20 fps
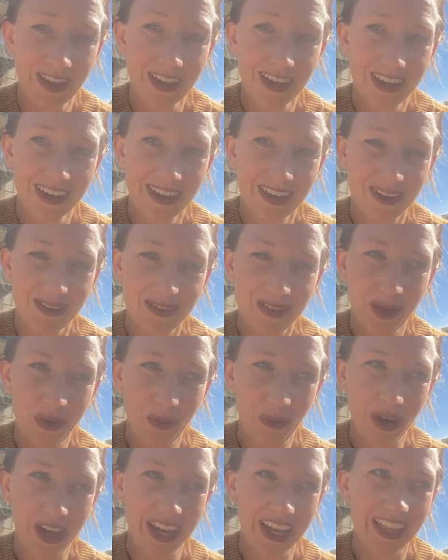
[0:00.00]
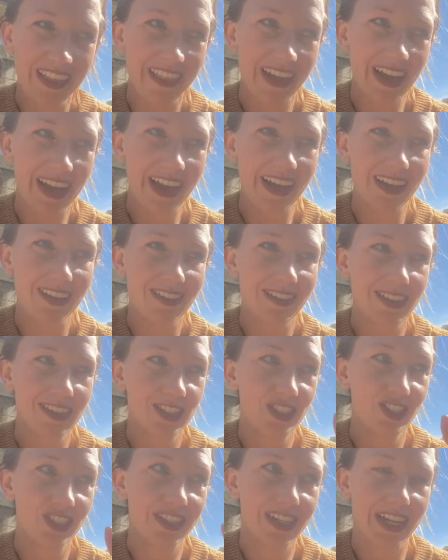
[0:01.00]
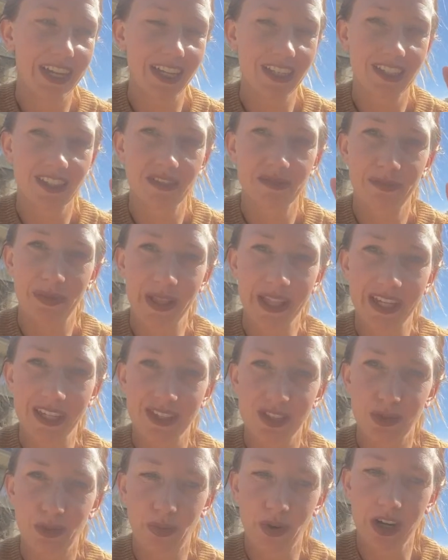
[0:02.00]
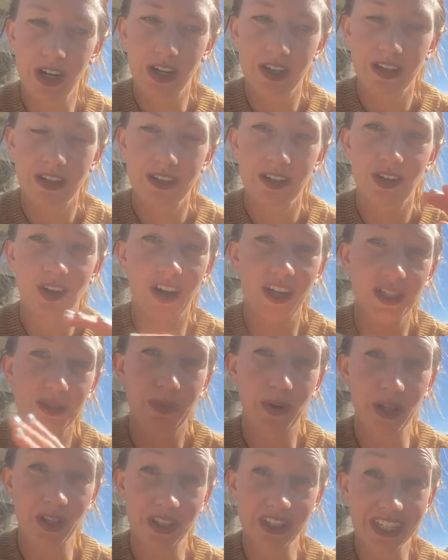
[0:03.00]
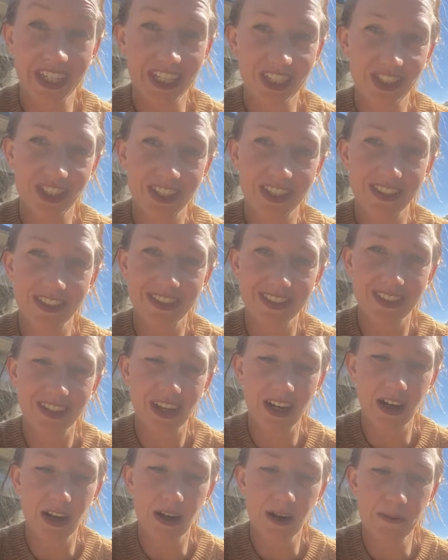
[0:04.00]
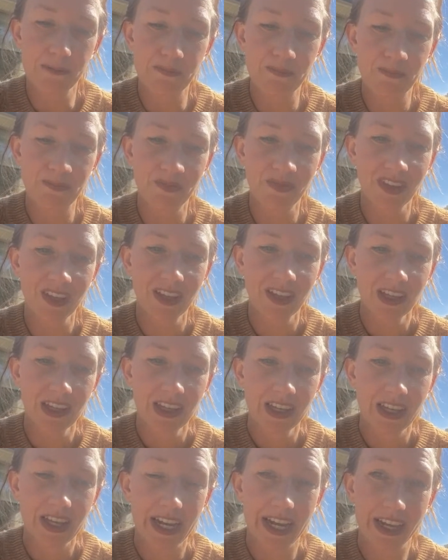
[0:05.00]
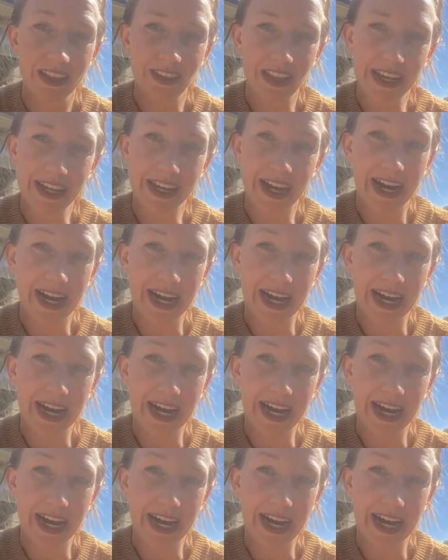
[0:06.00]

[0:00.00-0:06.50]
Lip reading: seeds. The way that the genetics of plants work, cross-pollination, and